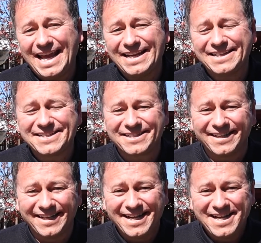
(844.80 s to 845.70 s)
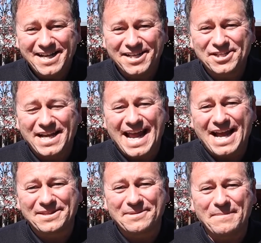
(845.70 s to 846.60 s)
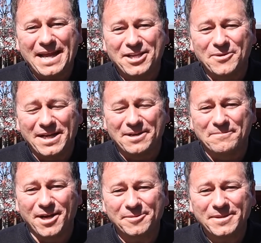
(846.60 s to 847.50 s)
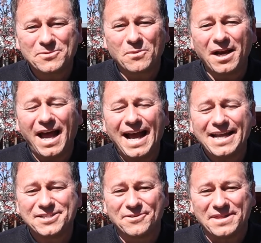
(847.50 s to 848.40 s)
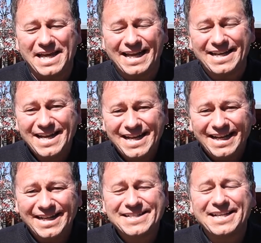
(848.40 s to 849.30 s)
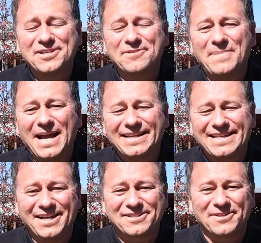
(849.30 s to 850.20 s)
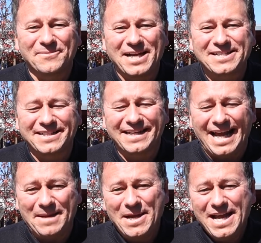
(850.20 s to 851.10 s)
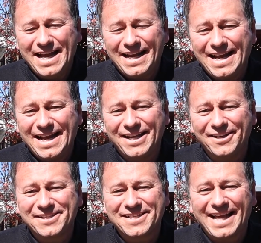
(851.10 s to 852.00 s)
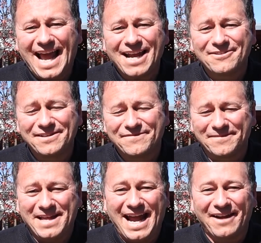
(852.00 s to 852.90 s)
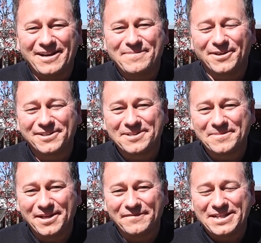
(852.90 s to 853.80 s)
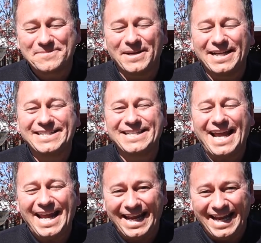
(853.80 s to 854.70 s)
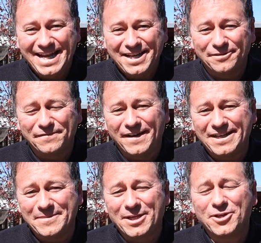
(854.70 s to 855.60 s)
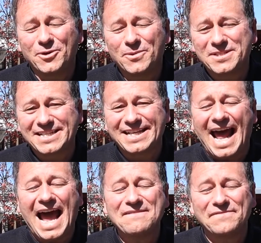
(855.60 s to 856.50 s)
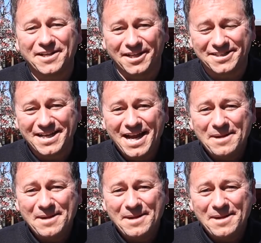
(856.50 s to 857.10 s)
head inside and check out the menu in a moment. While I do that, let's send you back down to the Western Cape and a guy who looks like Hagrid from the Harry Potter movies. By day, you'll find him in court as an advocate,